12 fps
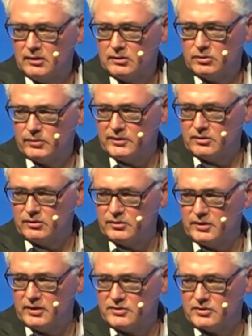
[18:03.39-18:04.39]
20 odd
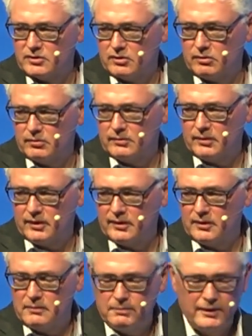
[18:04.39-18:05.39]
years ago, and
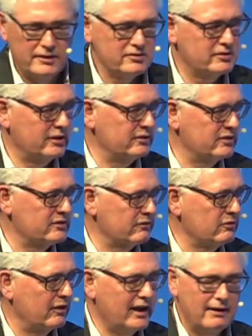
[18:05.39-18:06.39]
in the past 10 years I've
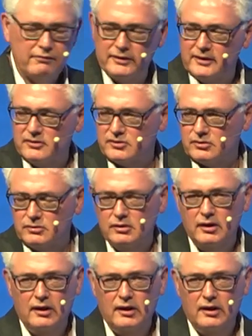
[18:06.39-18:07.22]
got heavily into